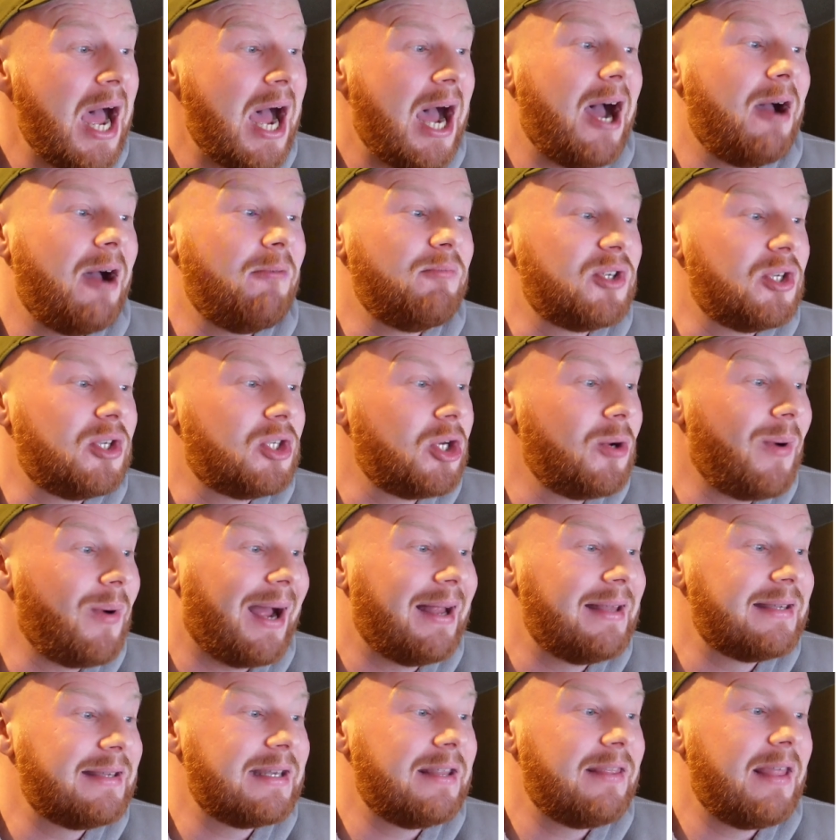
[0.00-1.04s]
So
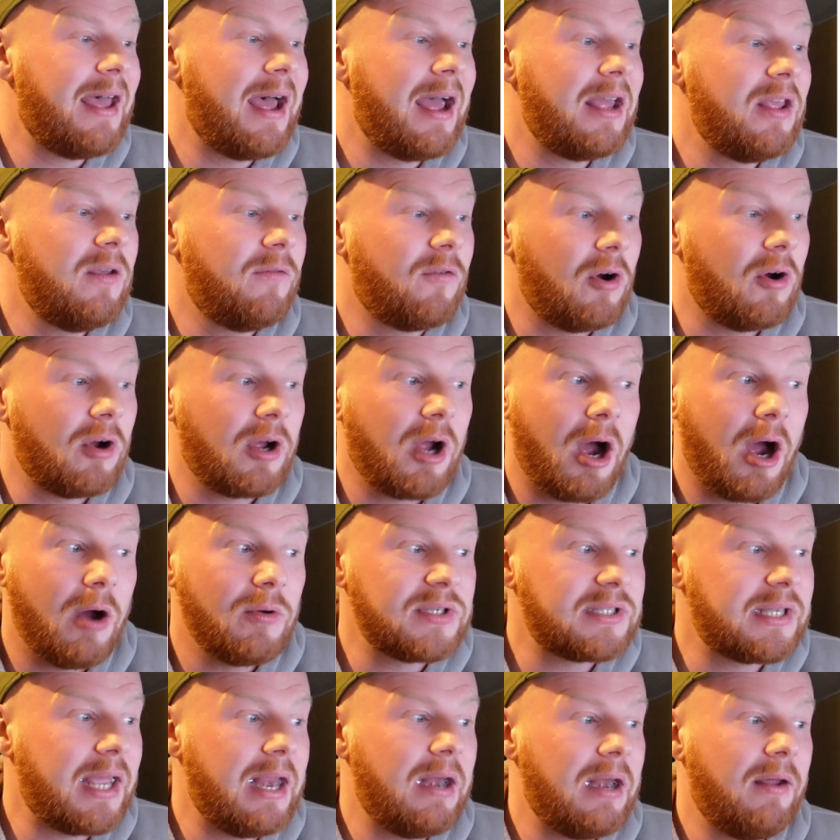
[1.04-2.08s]
Duhan's in there. You've got Carl
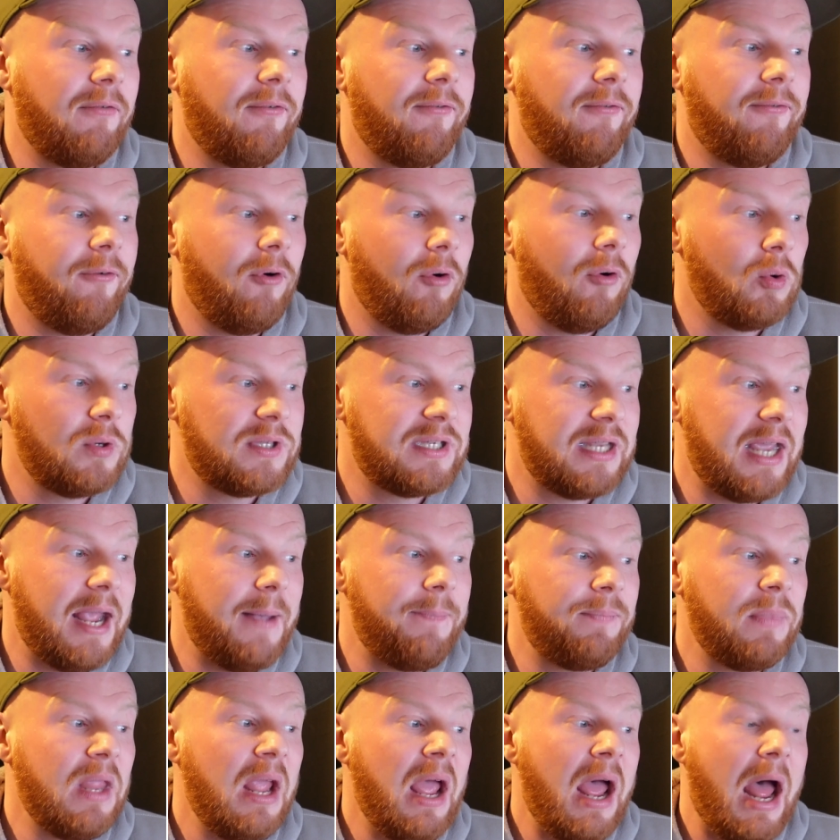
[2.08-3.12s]
Stein at
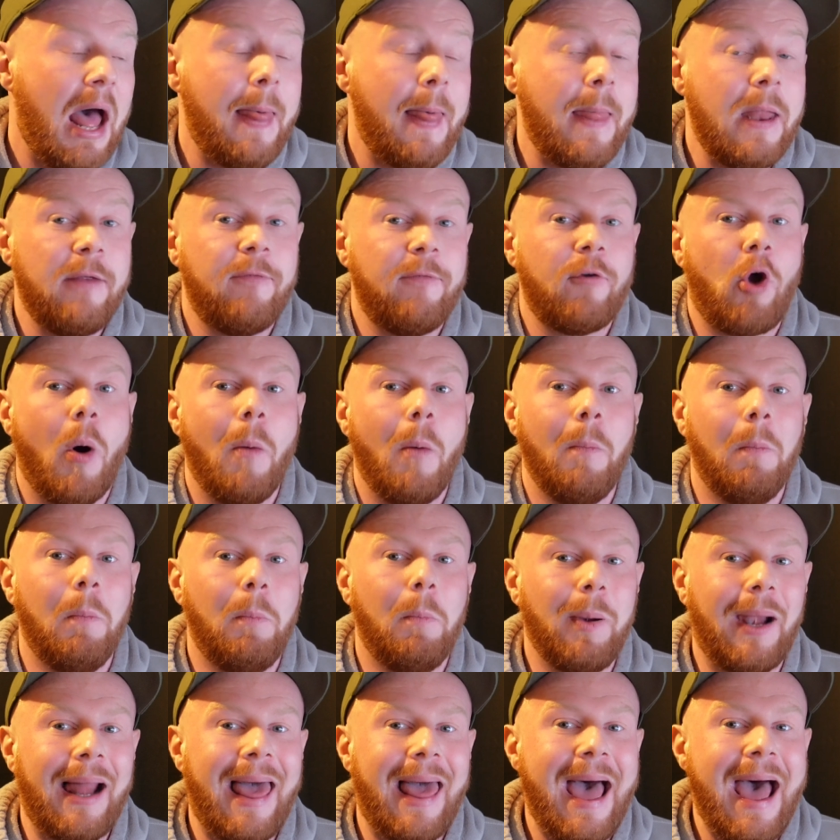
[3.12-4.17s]
14, and then you've got
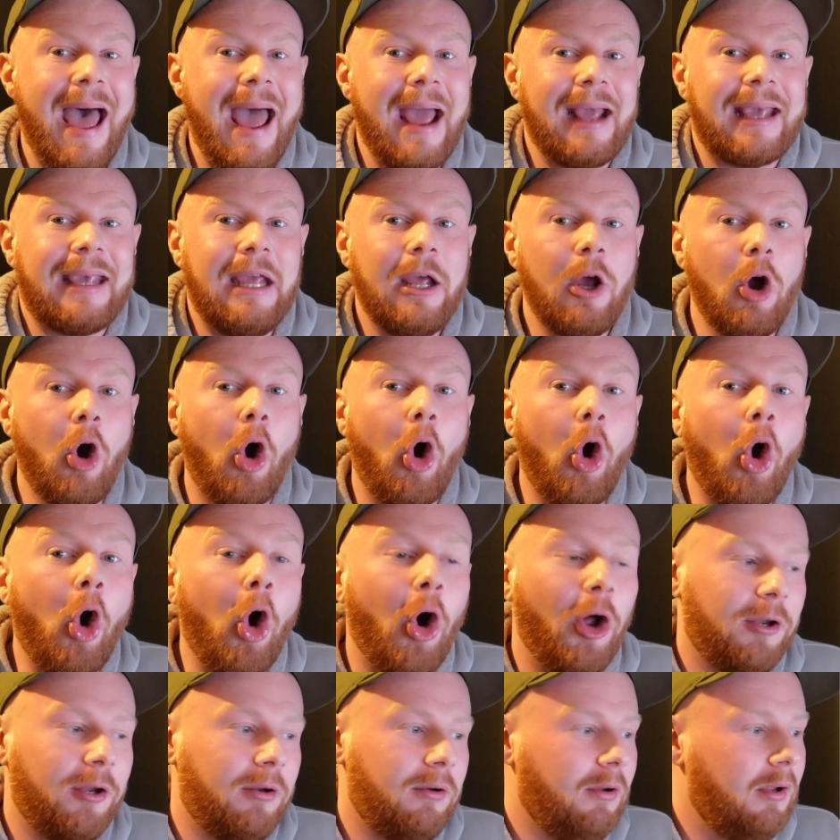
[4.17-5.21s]
Blair
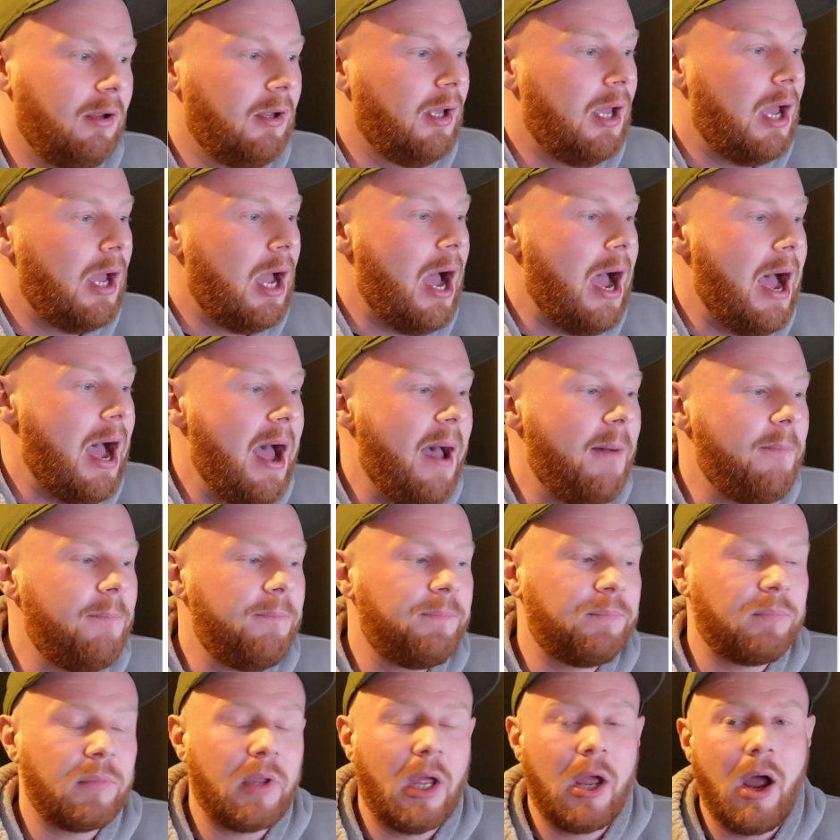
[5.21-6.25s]
Kinghorn
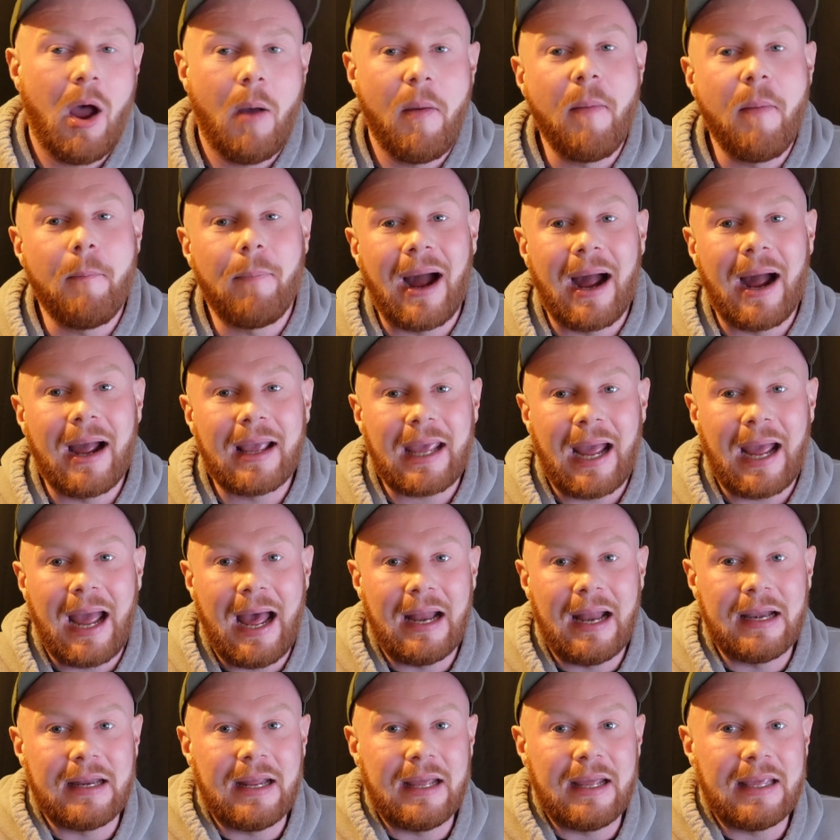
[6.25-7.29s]
coming back,
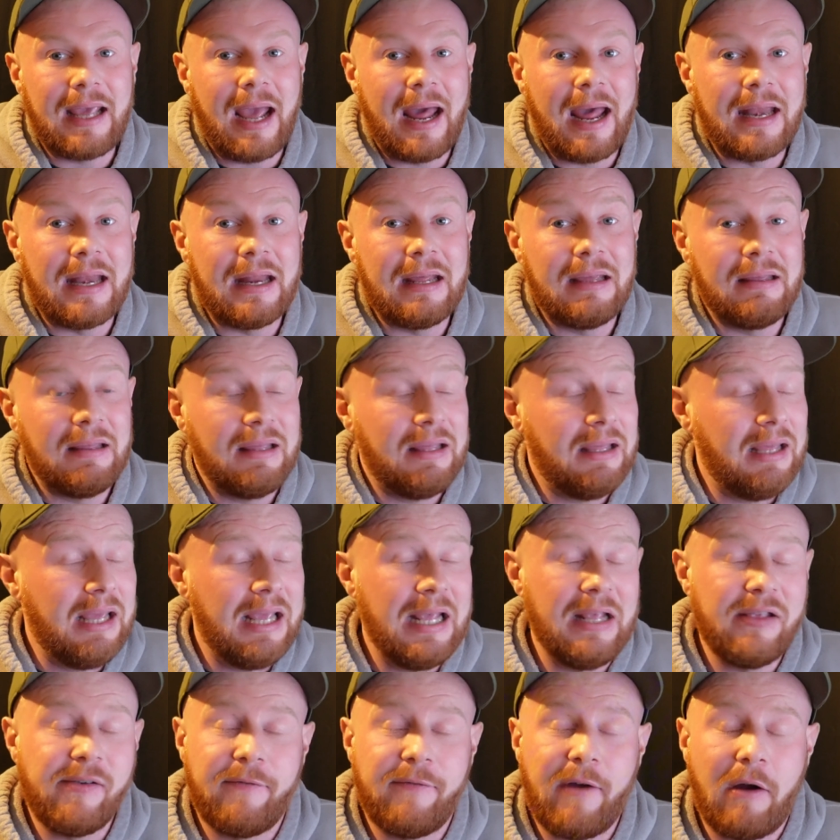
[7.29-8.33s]
and again,
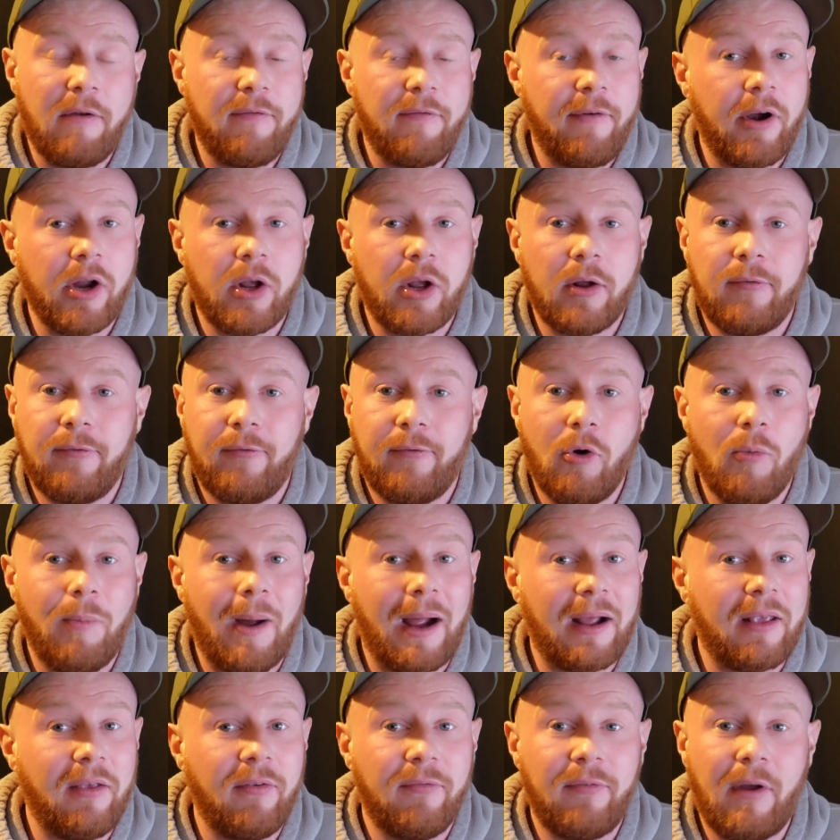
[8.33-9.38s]
he's a very, very good
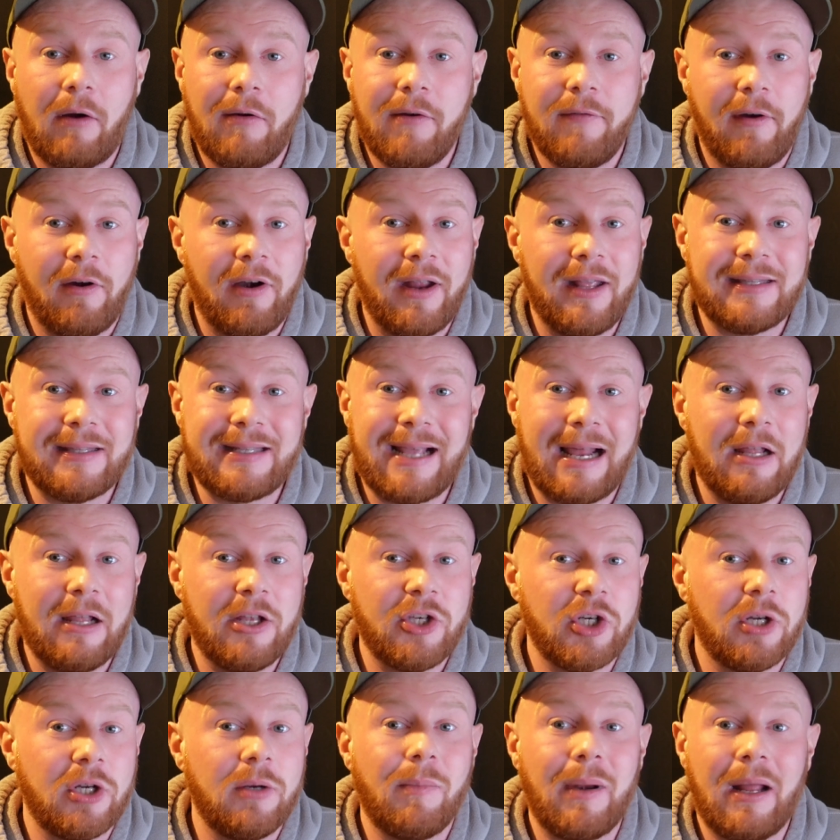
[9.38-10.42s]
fullback. He's very, very
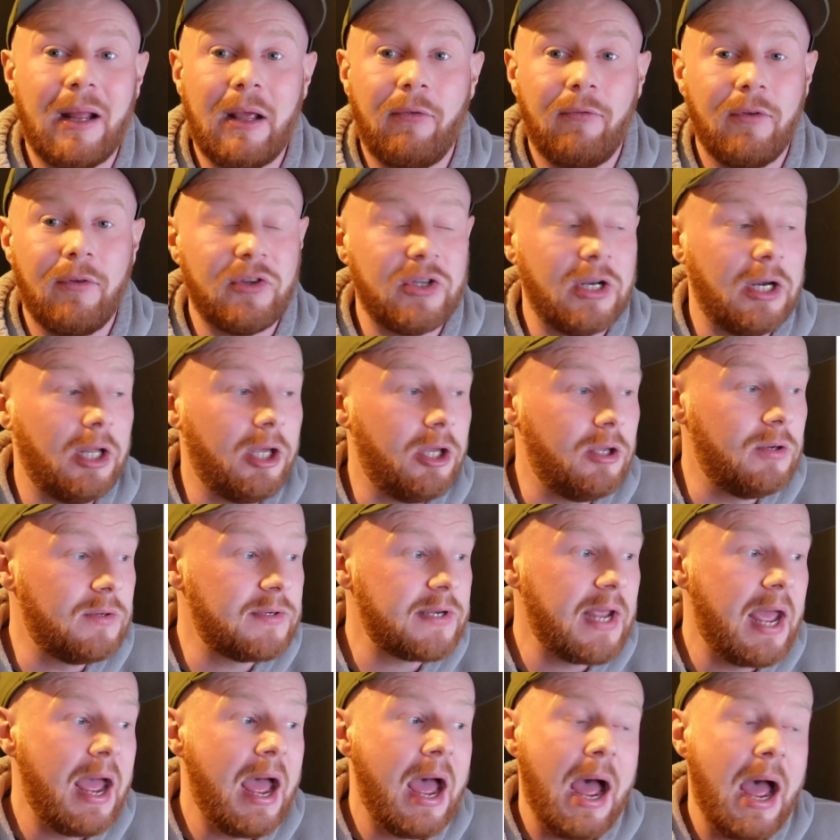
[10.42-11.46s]
intelligent, plays for Toulouse.